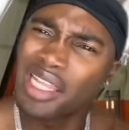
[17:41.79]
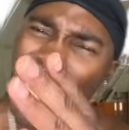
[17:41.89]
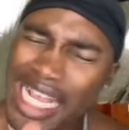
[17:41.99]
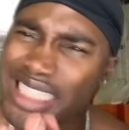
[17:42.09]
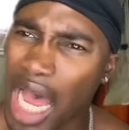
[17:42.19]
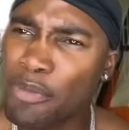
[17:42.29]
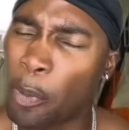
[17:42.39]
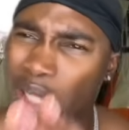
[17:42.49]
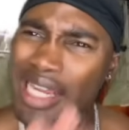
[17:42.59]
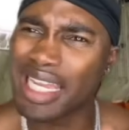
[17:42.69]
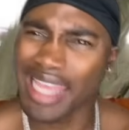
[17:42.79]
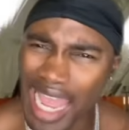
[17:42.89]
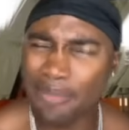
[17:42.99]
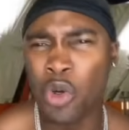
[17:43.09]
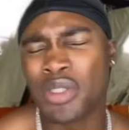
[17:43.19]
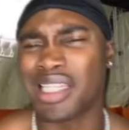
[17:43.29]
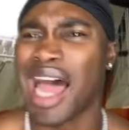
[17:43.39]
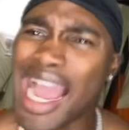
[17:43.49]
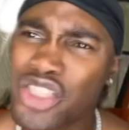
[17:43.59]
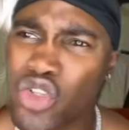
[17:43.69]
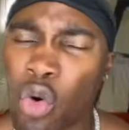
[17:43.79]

the last time you played in the game, you was in high school.